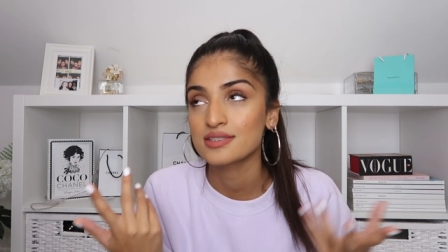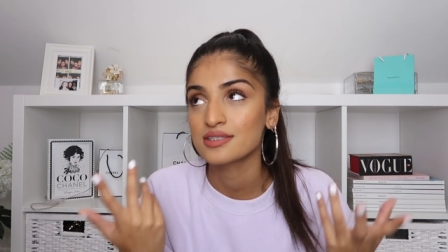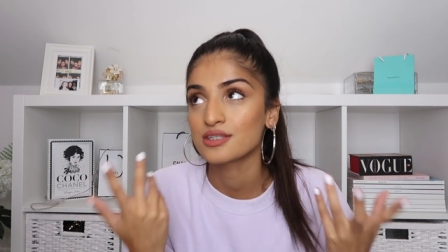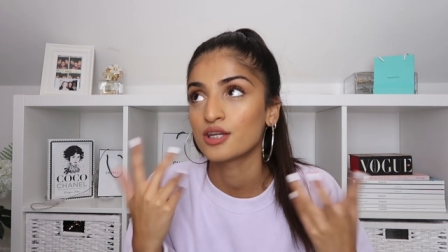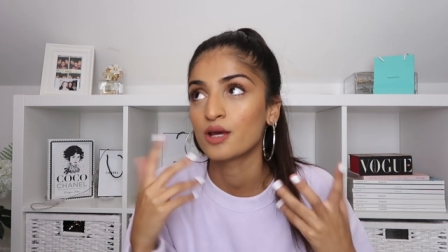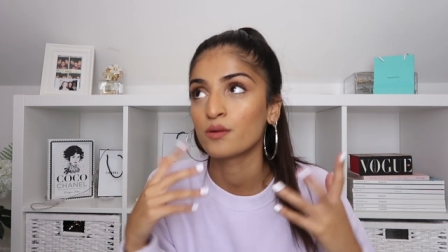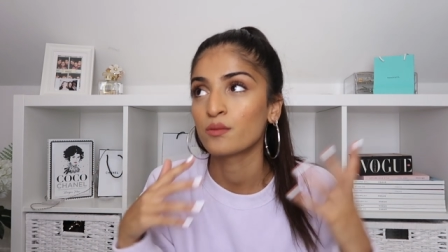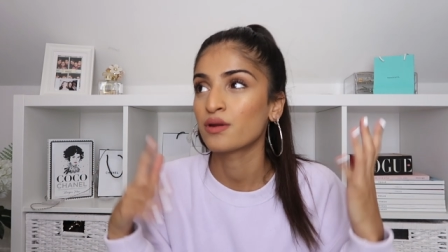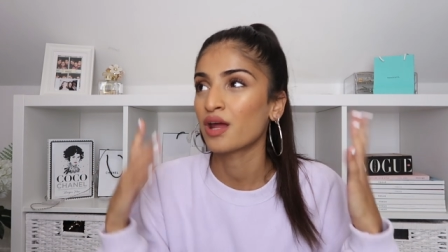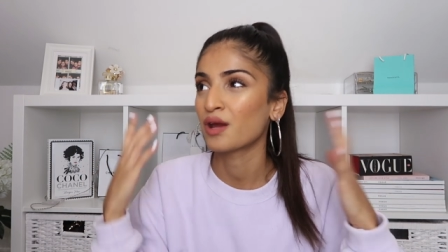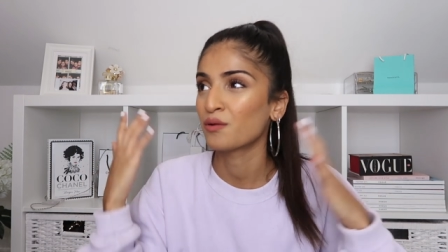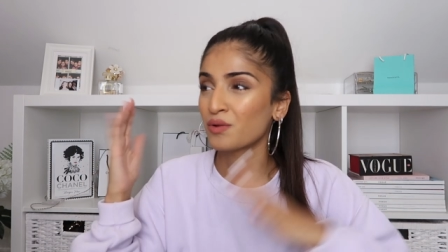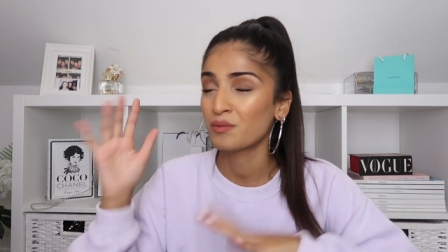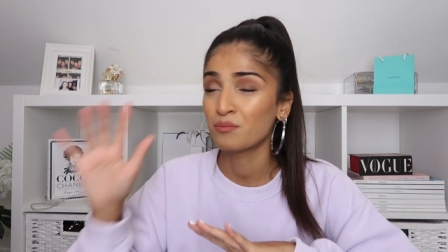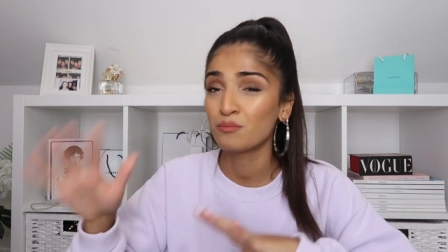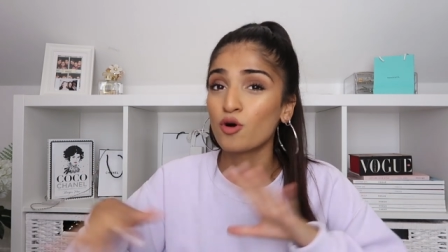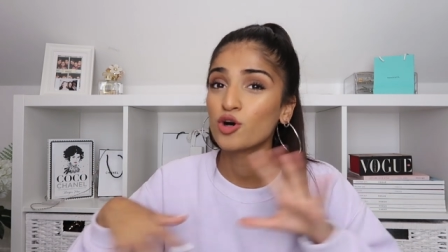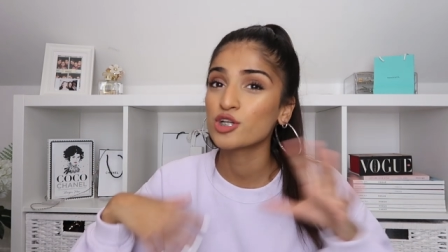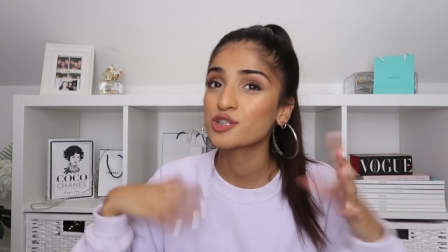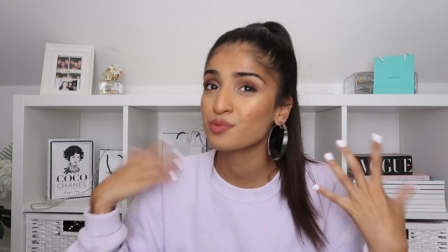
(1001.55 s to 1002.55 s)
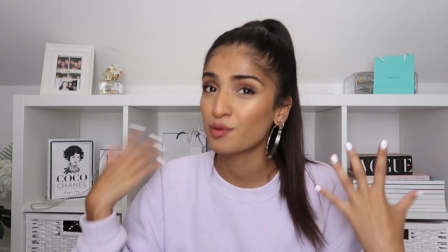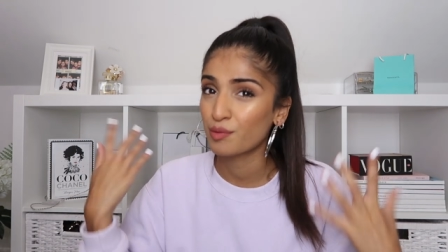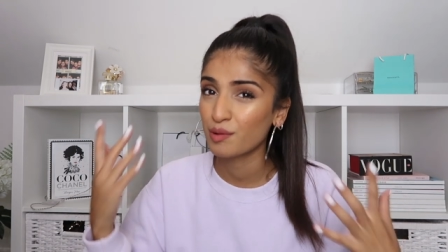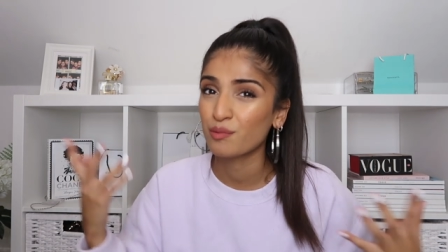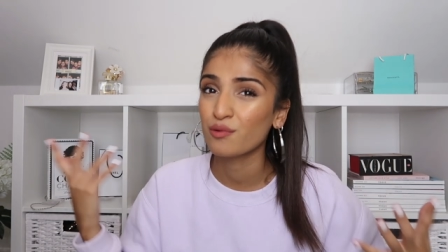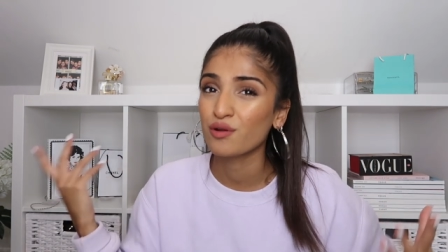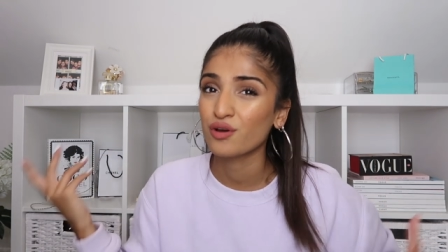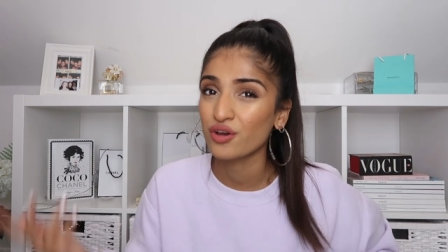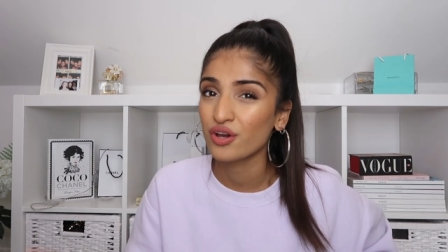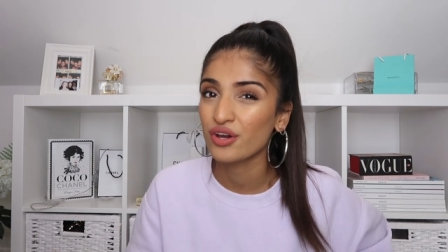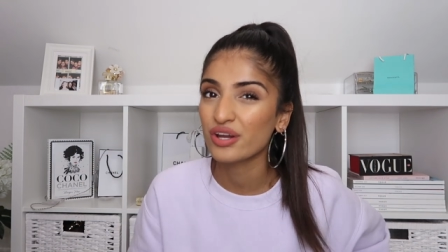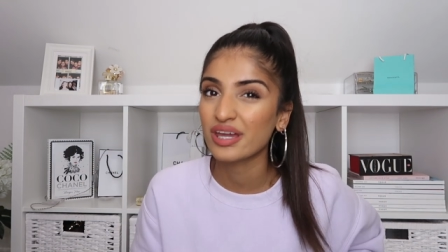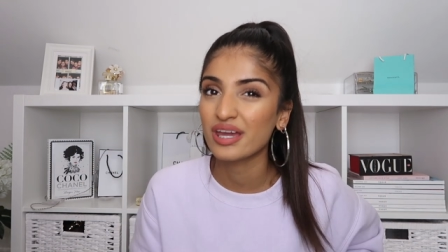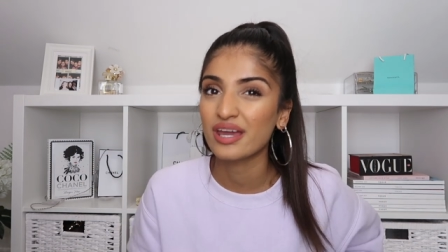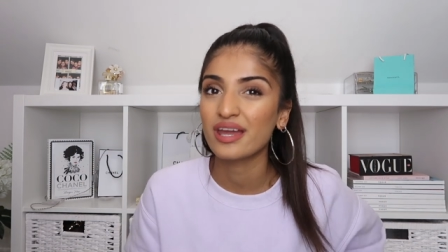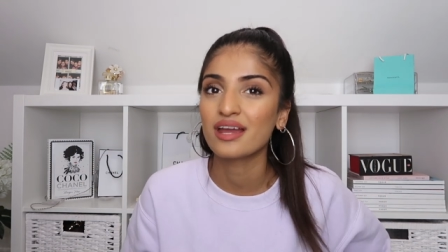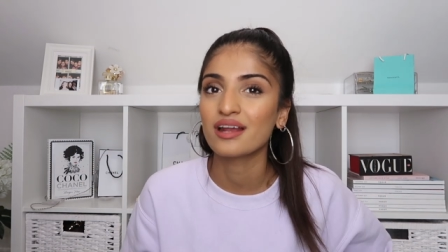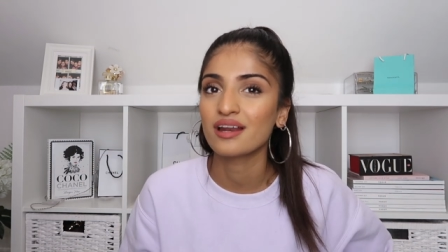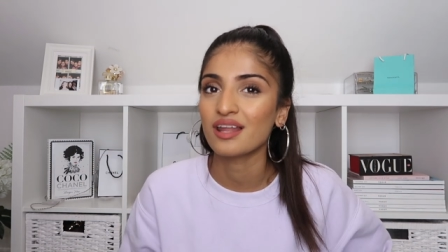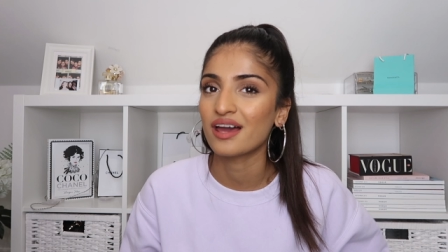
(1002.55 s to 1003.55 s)
you know, like when multiple people are
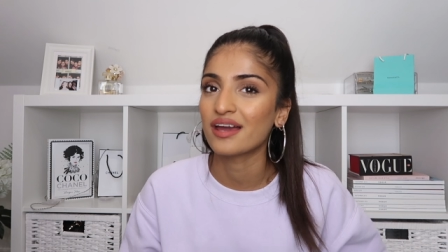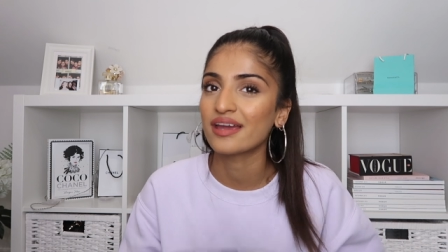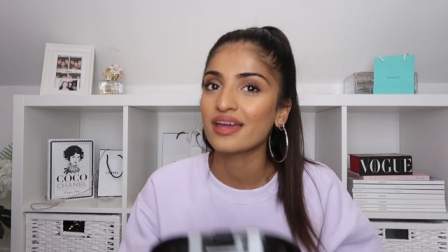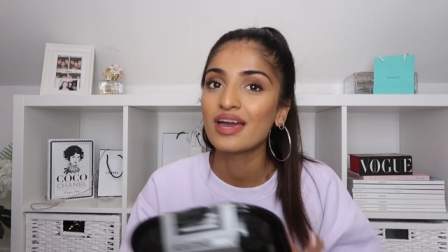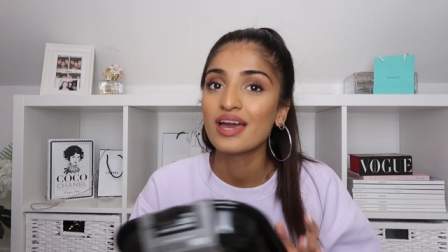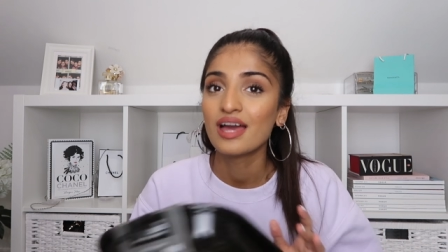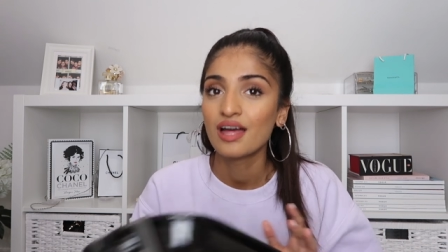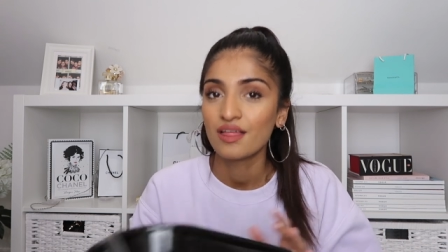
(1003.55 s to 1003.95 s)
cooking, like